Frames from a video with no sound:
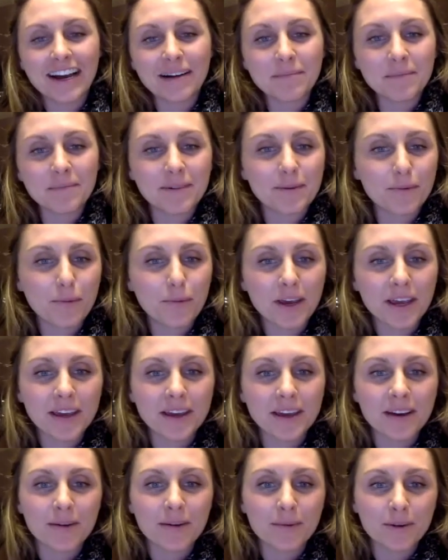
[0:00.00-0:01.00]
We
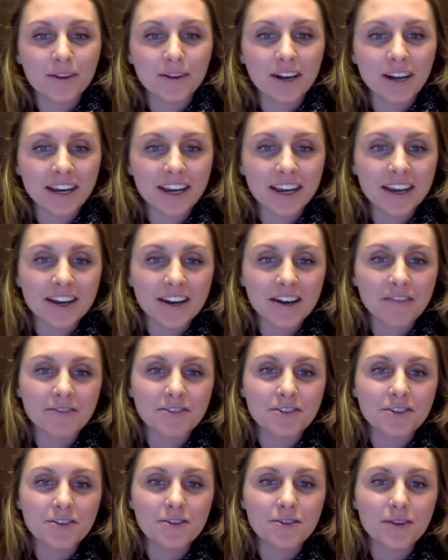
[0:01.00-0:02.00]
were lucky enough
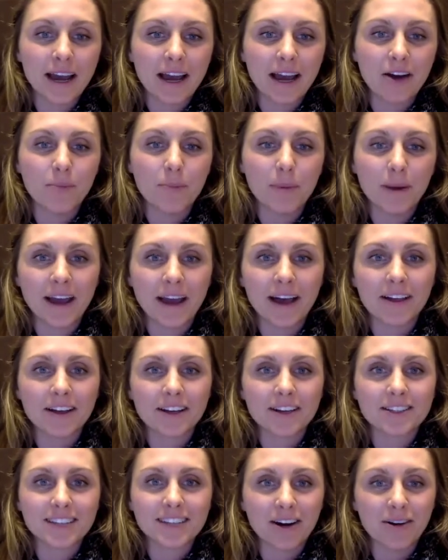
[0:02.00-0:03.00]
to help
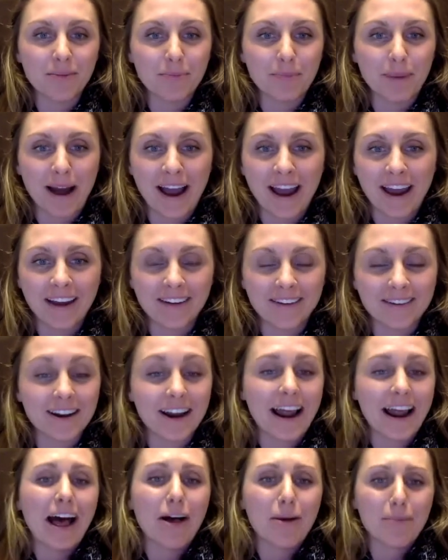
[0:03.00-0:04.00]
Alex out or not
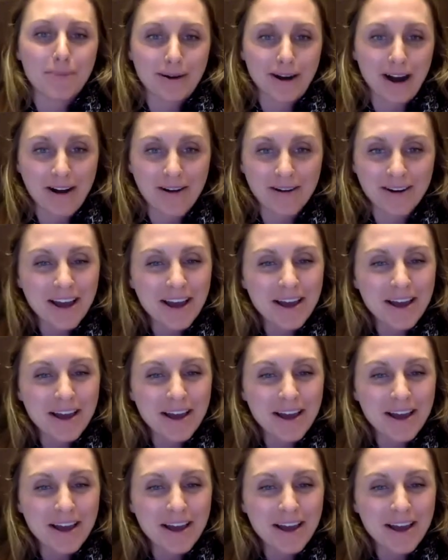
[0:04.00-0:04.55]
help her out,